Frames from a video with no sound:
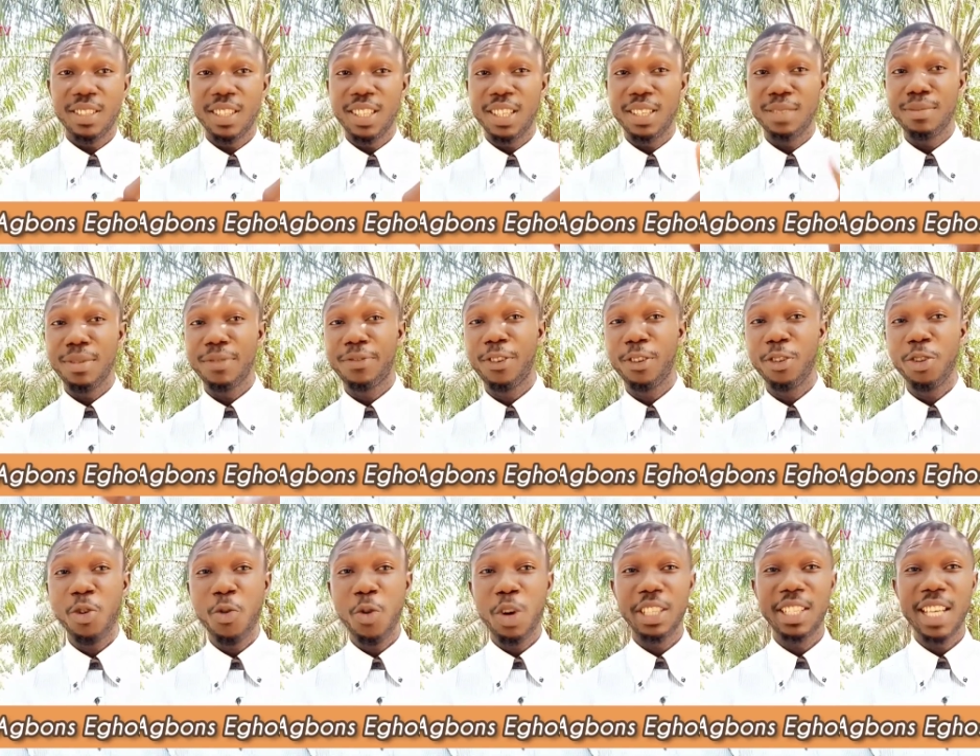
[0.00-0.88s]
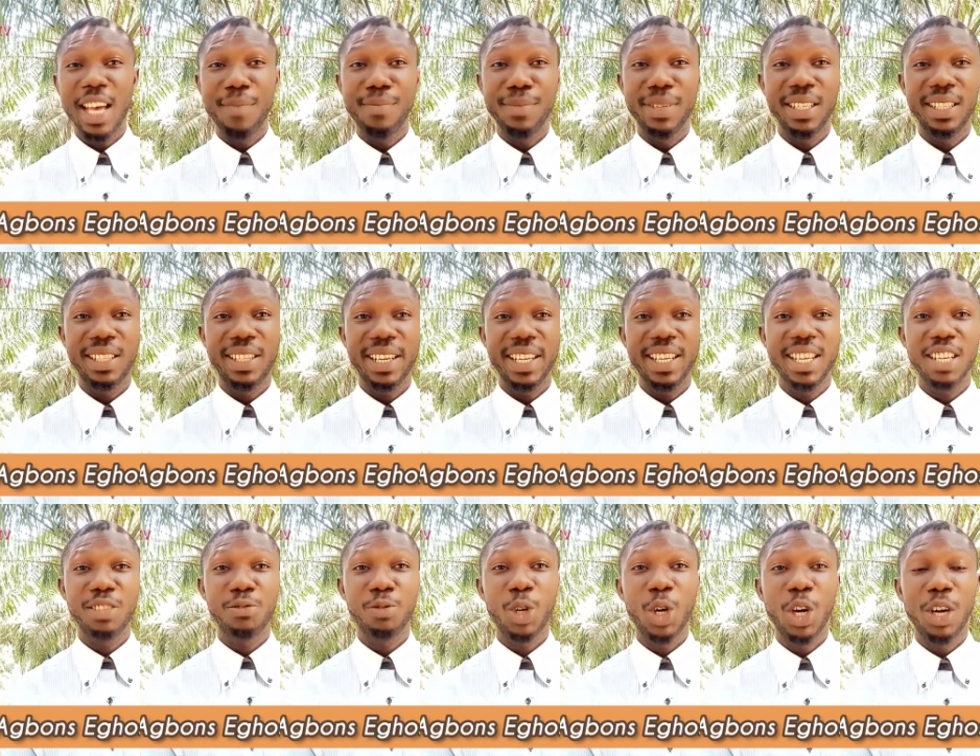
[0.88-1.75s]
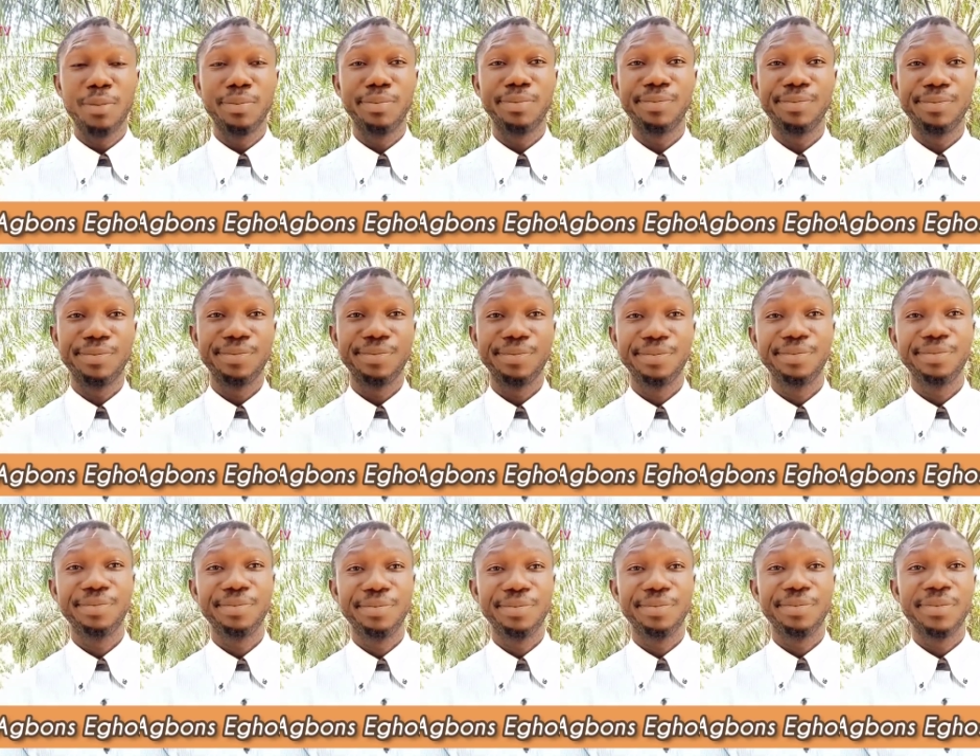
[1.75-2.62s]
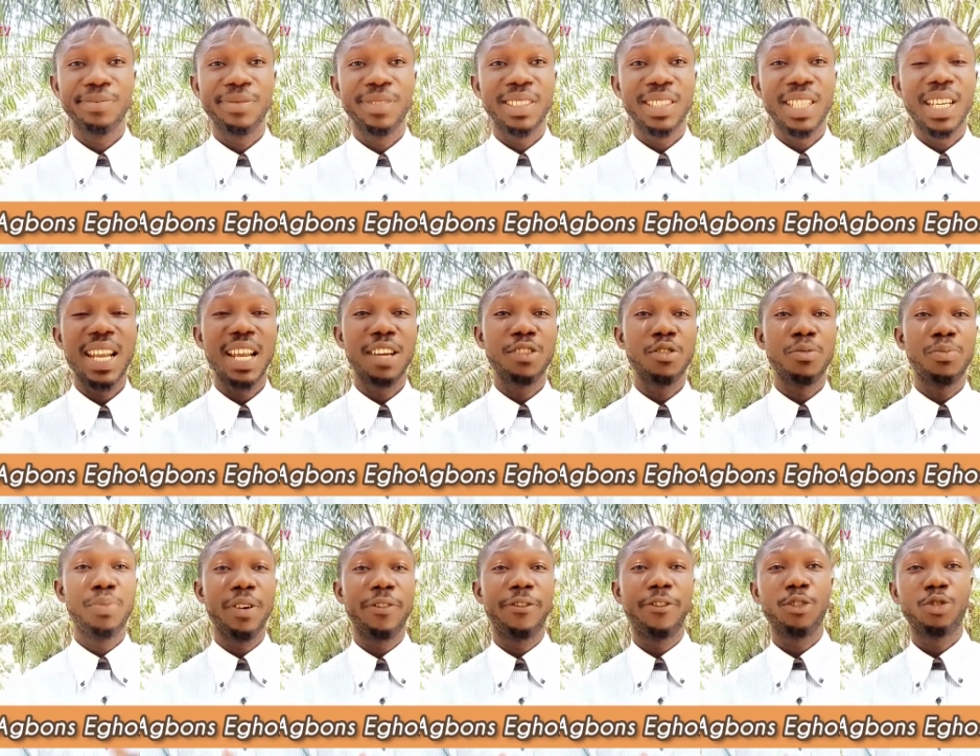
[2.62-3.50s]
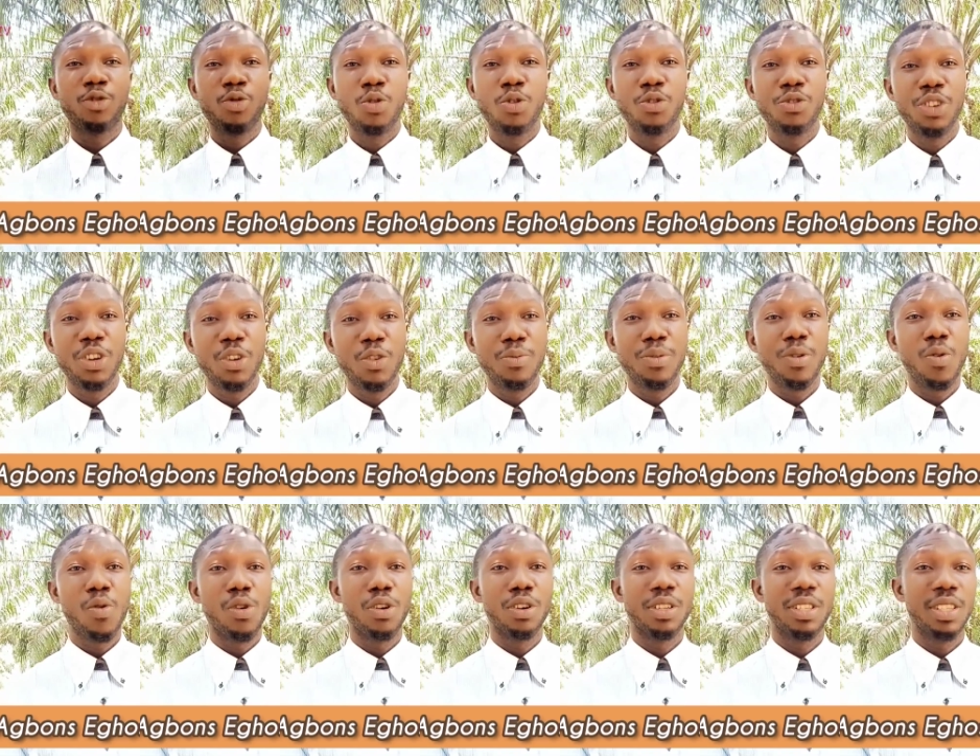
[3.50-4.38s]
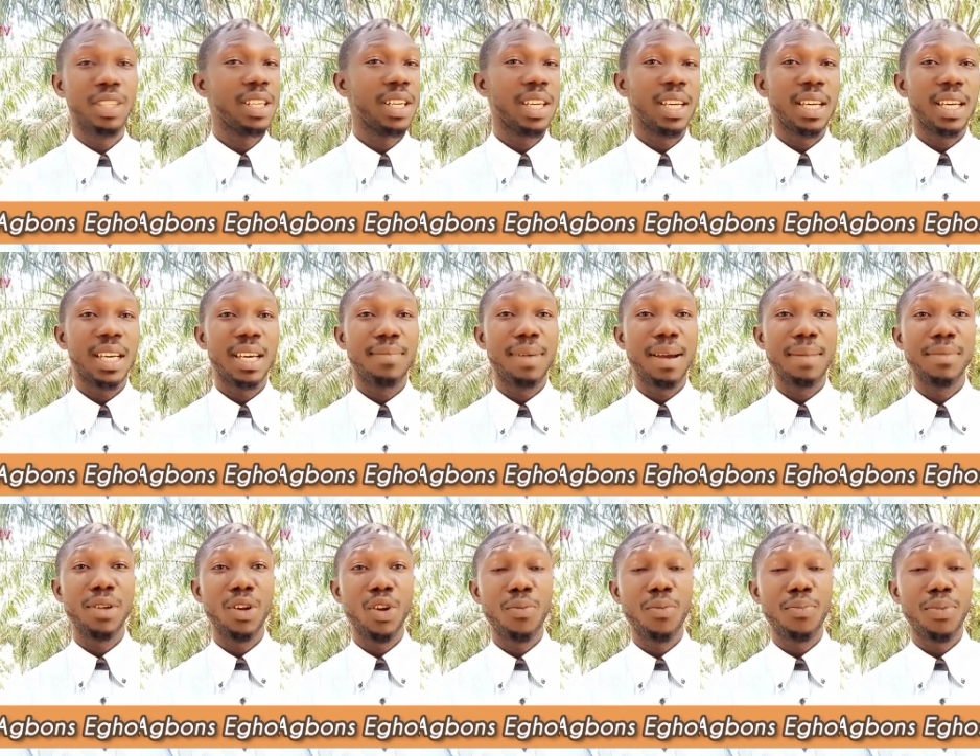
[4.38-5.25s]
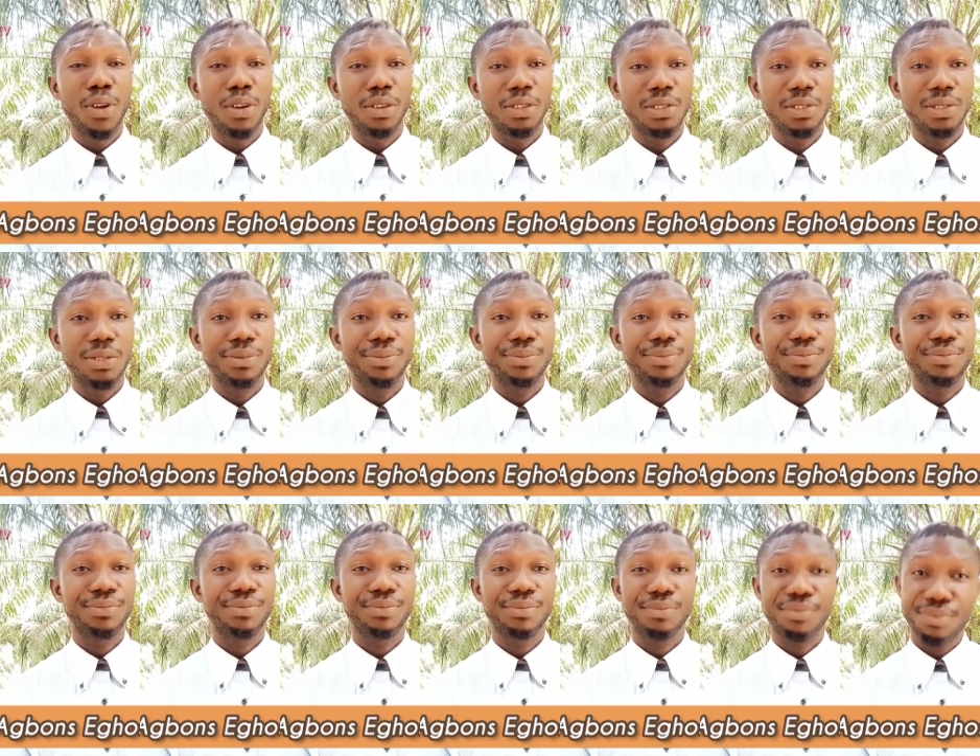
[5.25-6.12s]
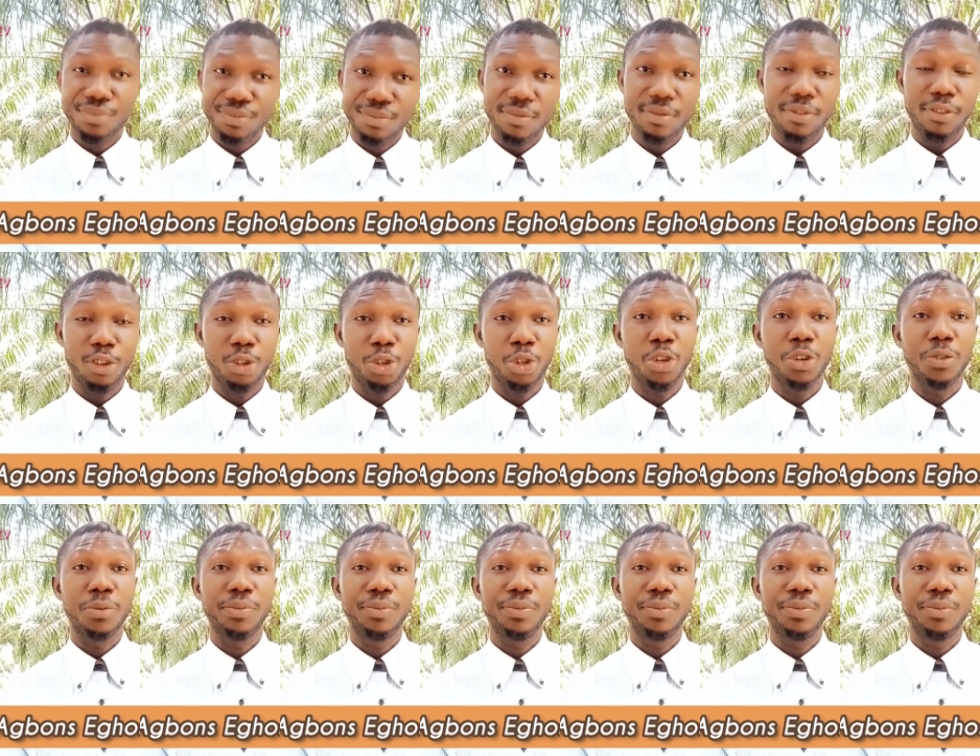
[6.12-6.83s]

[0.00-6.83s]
Before you know what's happening, three years will come. The land you bought for 200 will be worth by million plus for sure.